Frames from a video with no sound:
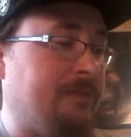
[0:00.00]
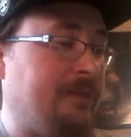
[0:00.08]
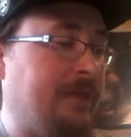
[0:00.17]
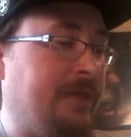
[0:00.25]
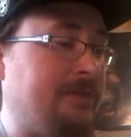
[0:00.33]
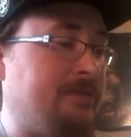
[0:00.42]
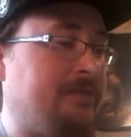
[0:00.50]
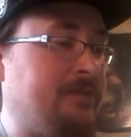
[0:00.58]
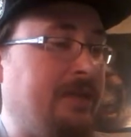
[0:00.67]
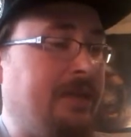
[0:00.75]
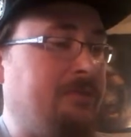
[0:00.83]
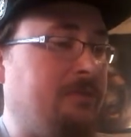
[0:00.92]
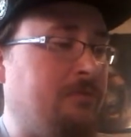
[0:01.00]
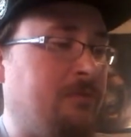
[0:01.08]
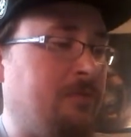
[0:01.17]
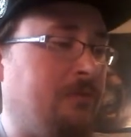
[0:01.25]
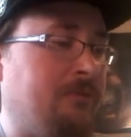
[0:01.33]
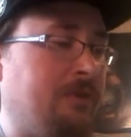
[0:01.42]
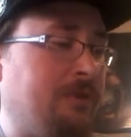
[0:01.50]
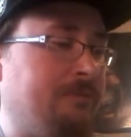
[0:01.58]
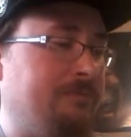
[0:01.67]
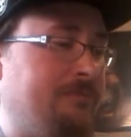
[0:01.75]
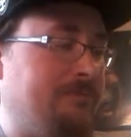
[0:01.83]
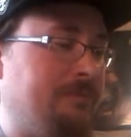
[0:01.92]
Cain's sin would rule over
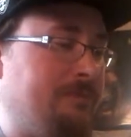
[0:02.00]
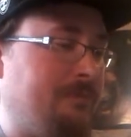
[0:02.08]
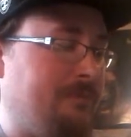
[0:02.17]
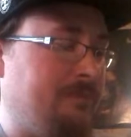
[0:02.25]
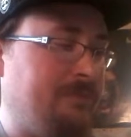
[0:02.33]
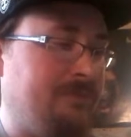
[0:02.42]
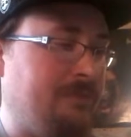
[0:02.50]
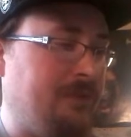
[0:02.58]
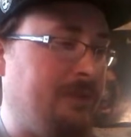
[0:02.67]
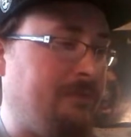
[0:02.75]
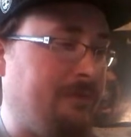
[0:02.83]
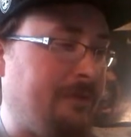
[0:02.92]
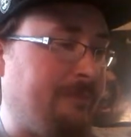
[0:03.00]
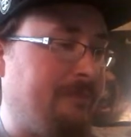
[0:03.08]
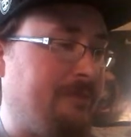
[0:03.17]
him. But anyway.